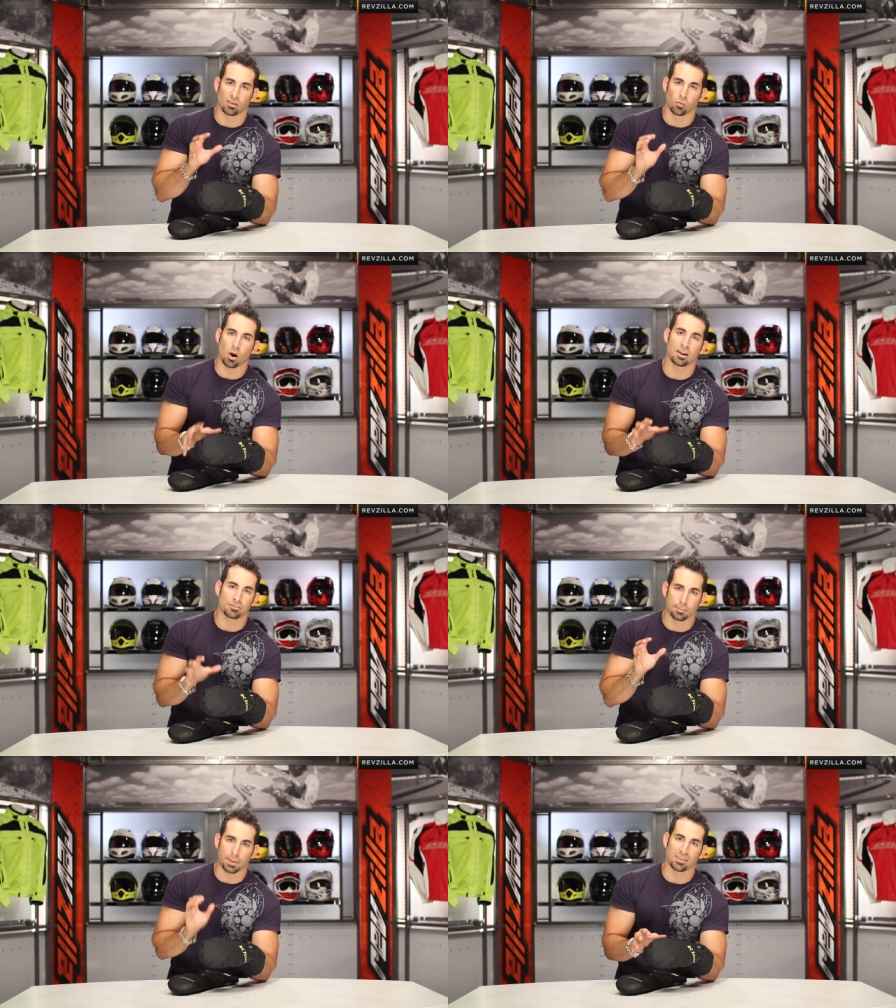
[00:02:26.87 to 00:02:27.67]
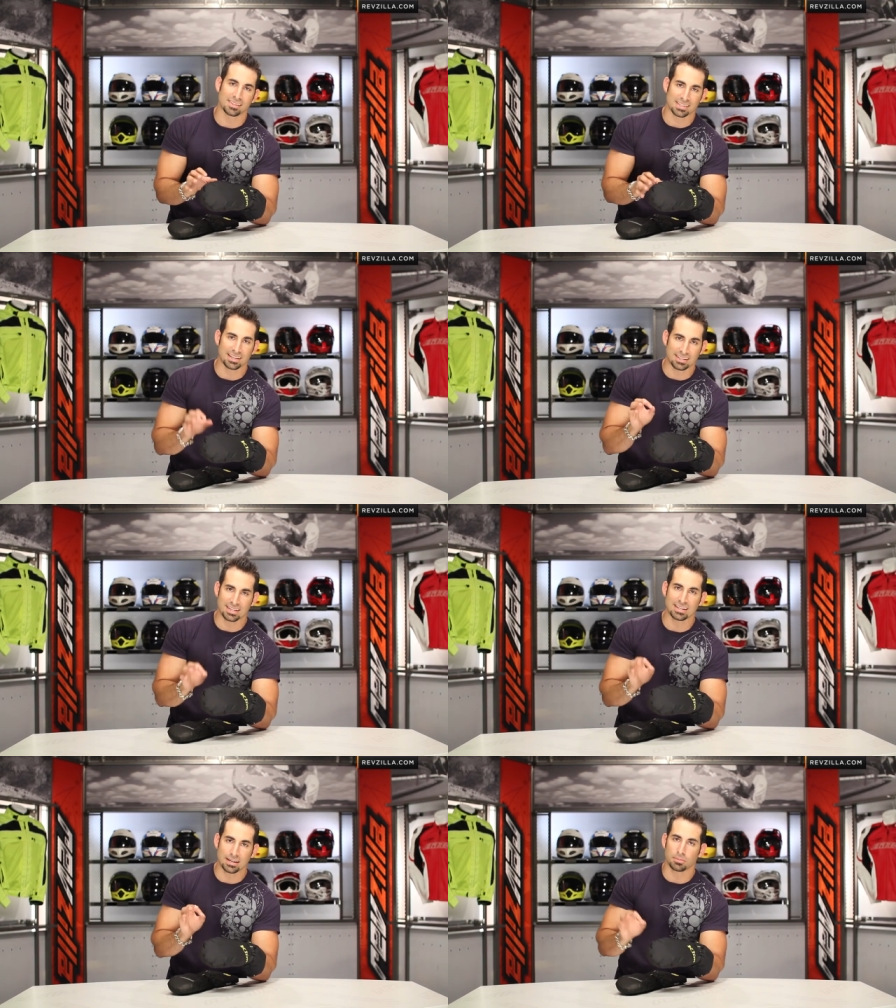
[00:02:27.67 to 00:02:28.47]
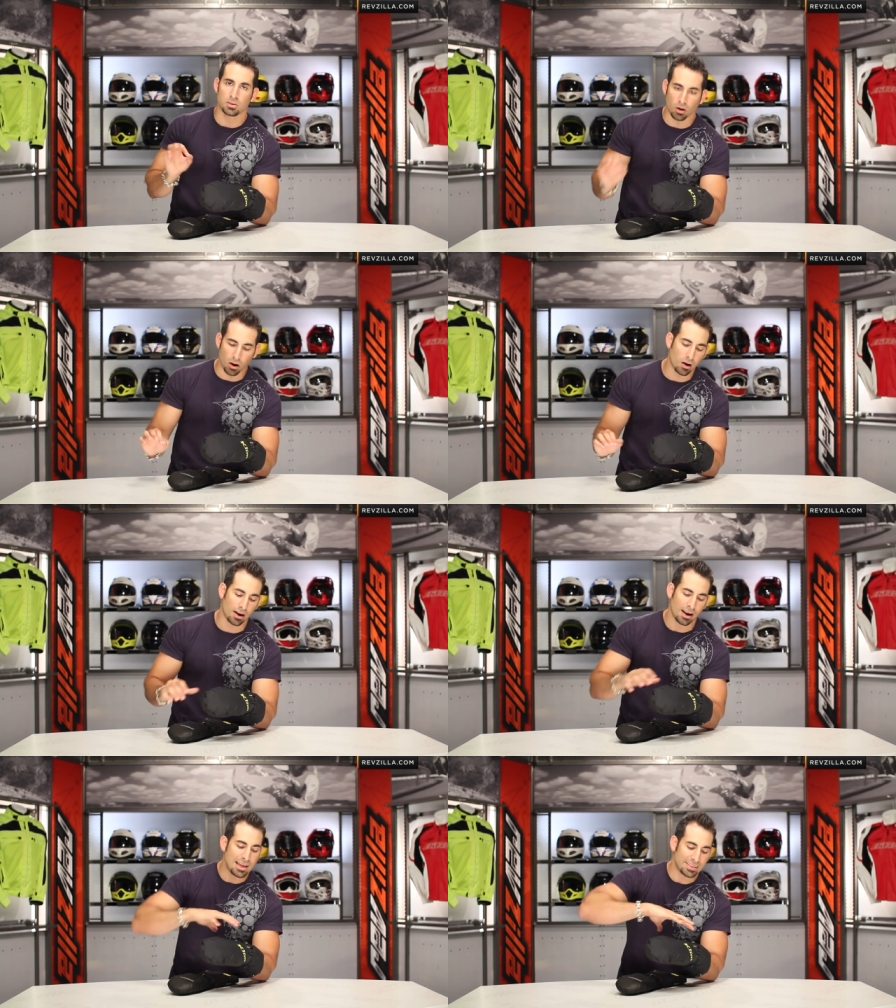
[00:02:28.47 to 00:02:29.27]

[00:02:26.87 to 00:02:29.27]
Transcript: of water repellency DWR